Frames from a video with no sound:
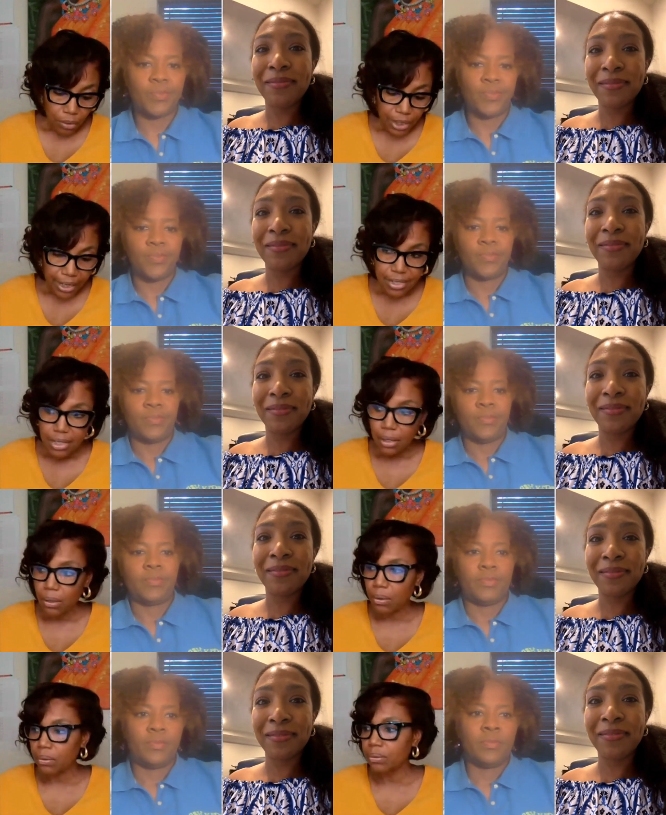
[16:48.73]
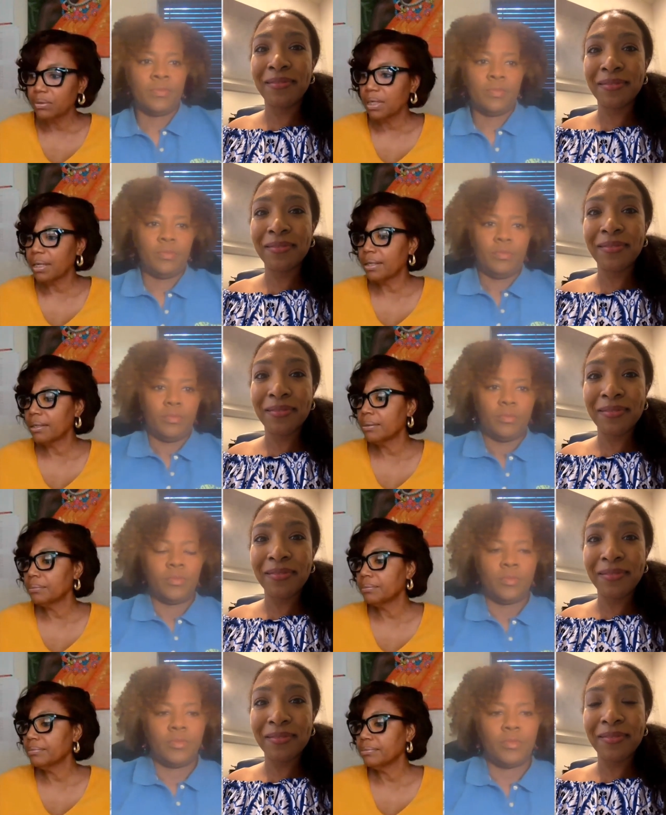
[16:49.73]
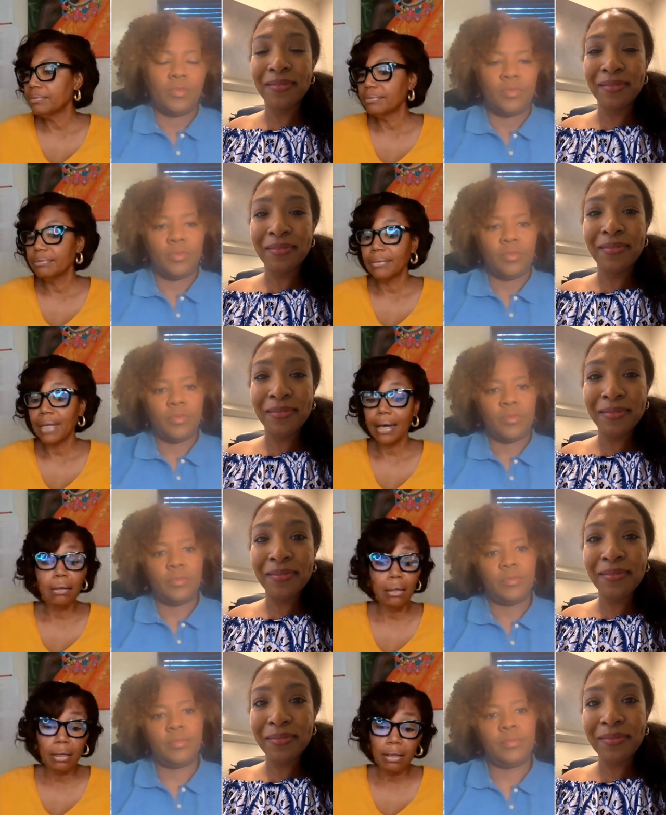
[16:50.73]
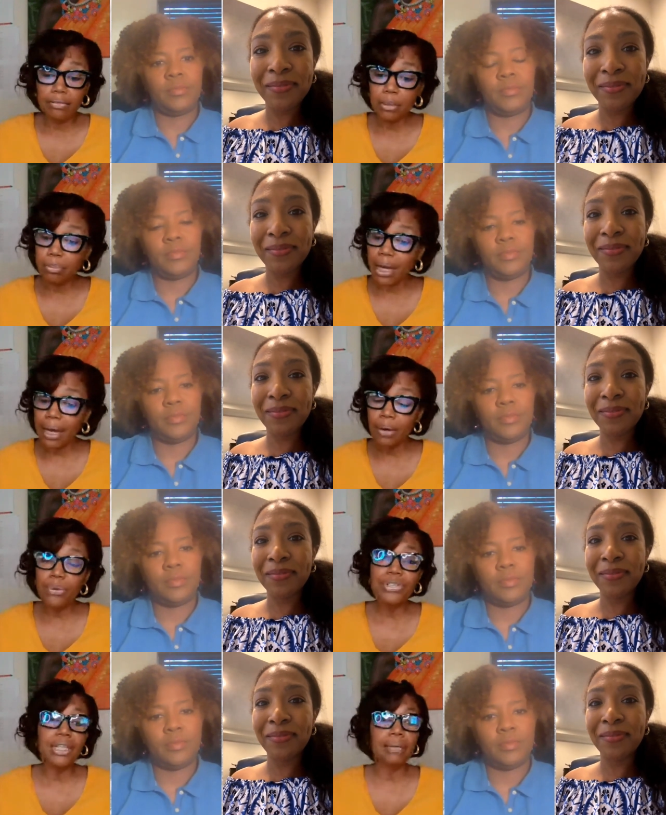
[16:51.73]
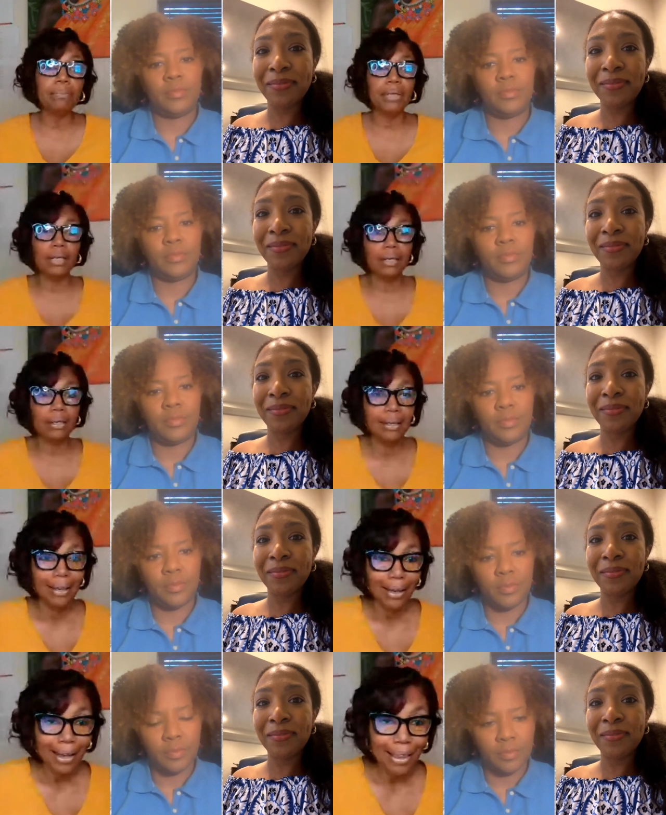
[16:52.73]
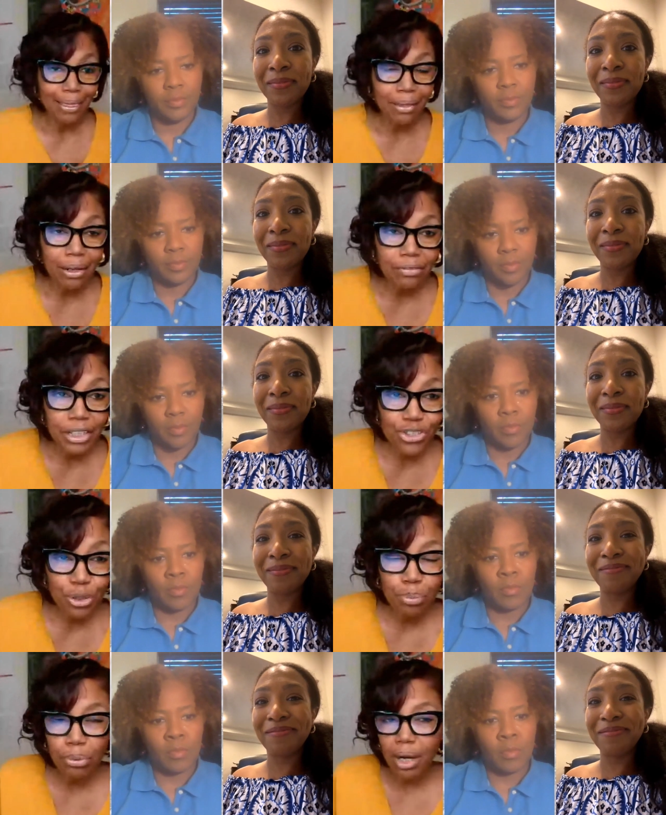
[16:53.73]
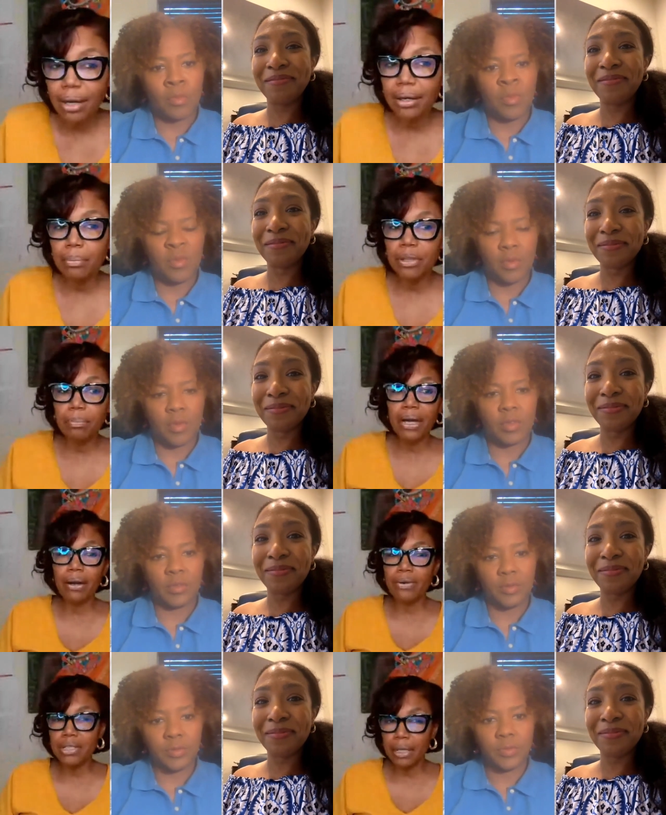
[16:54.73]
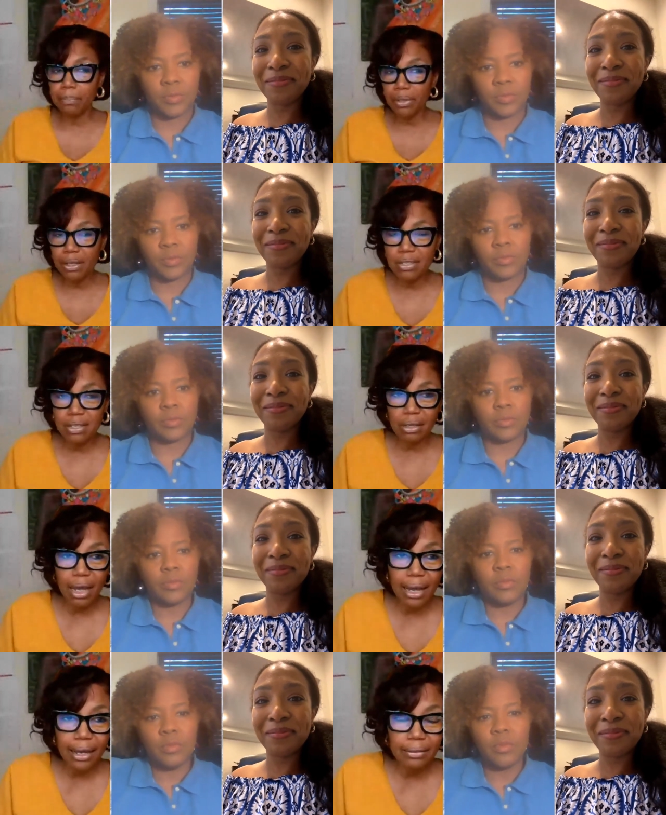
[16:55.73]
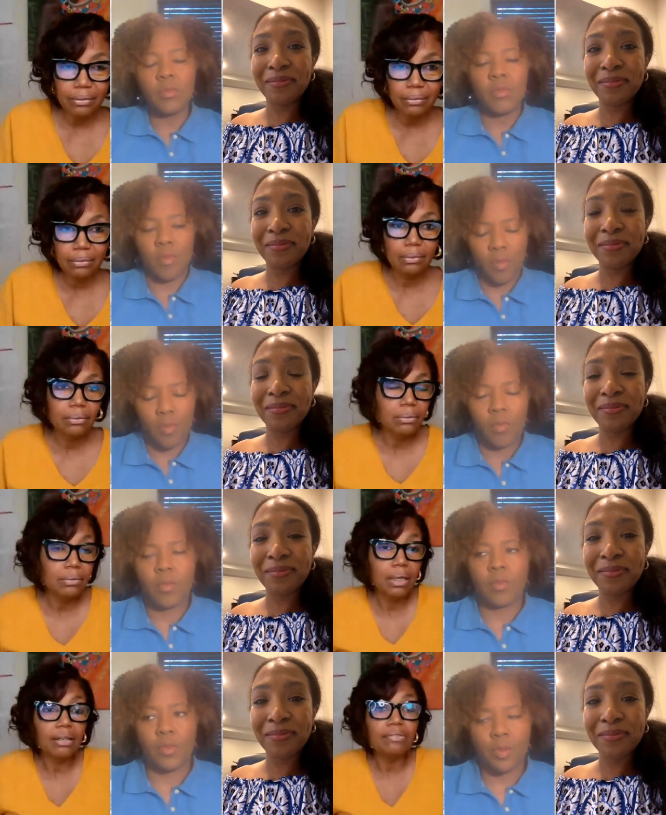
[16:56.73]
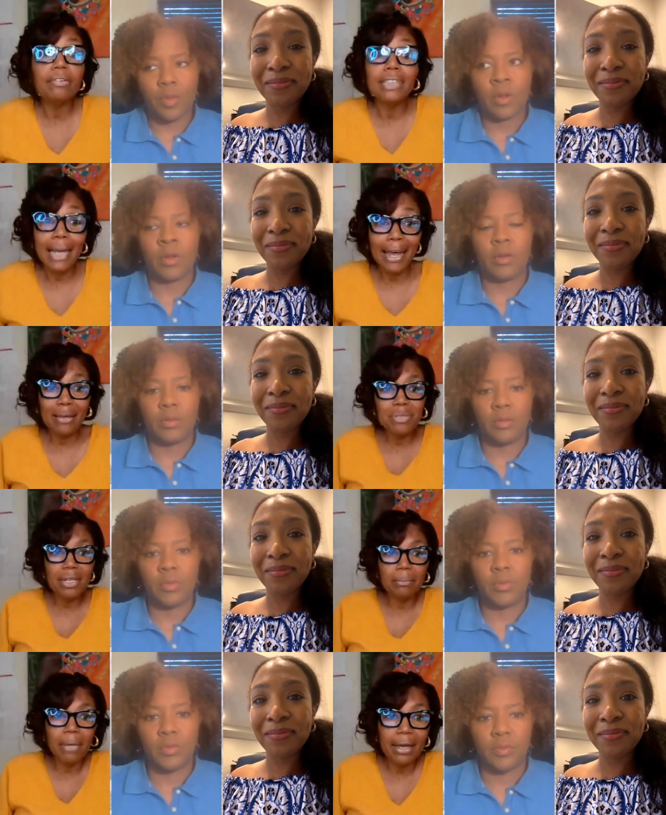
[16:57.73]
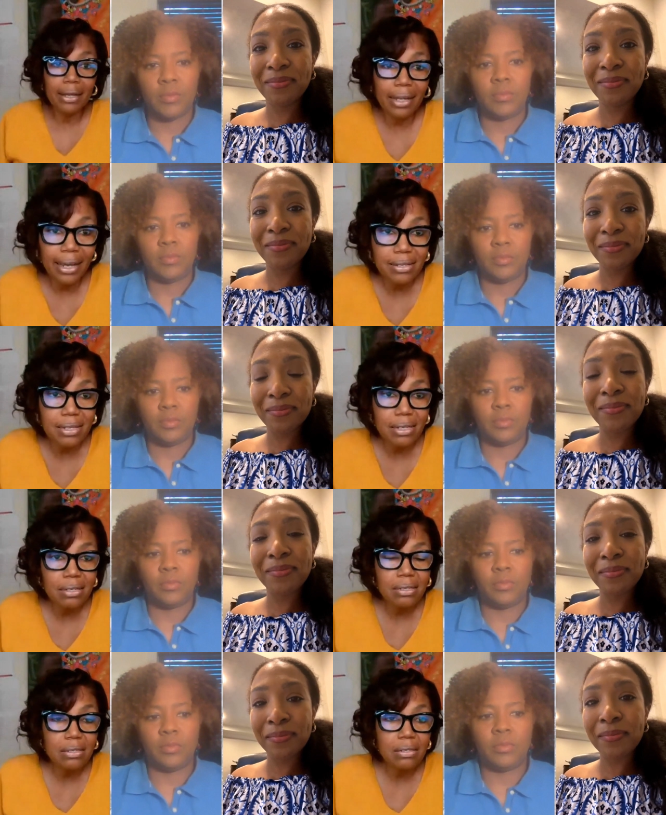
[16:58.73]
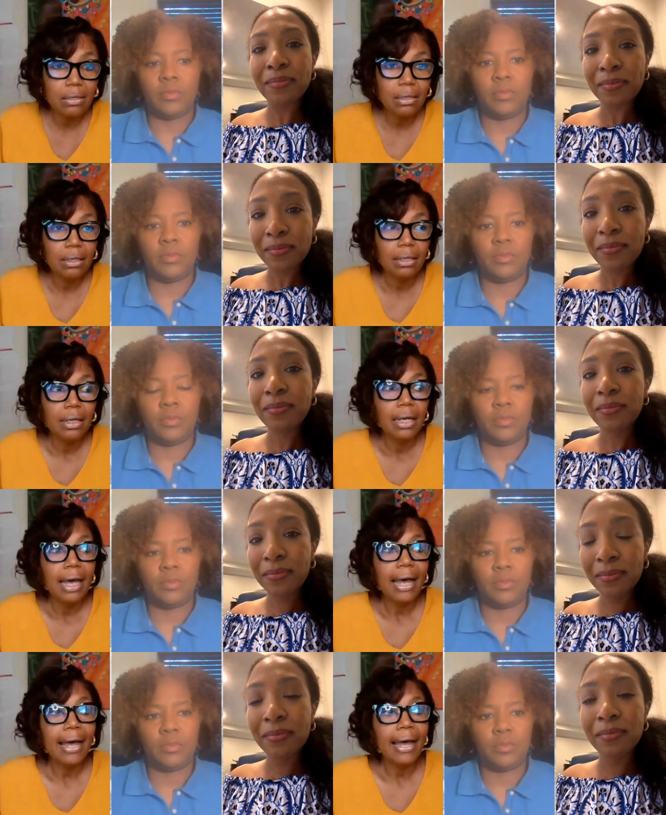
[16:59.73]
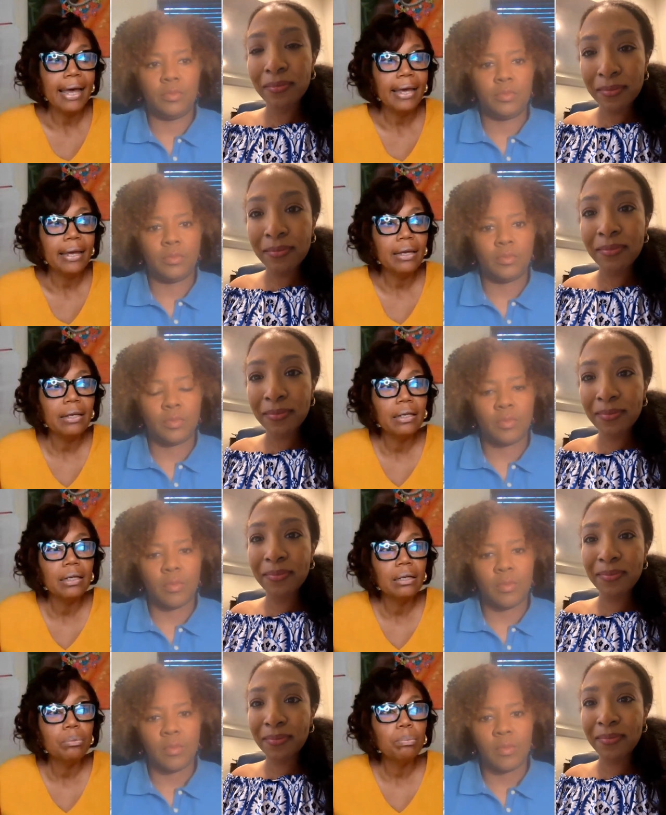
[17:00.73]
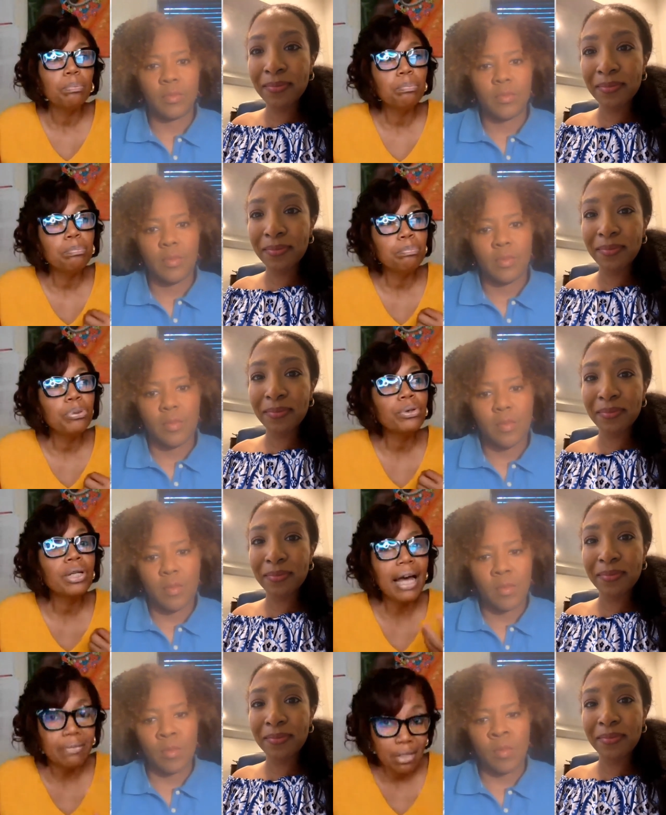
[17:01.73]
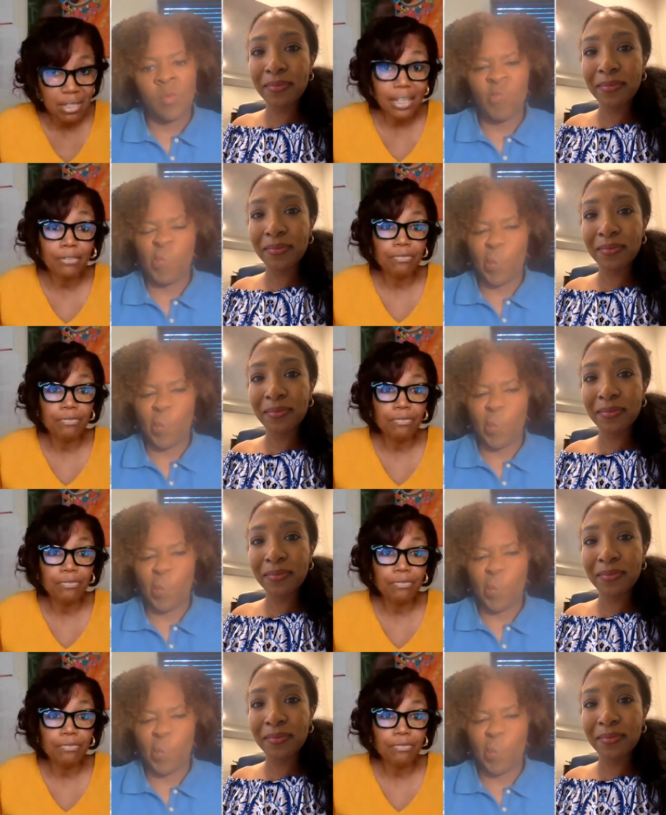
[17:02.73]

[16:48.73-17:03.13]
Speaker 1: Okay, so um, I love the powers that be. I love that you brought up the powers that be because a lot of times in my classes, I pull out this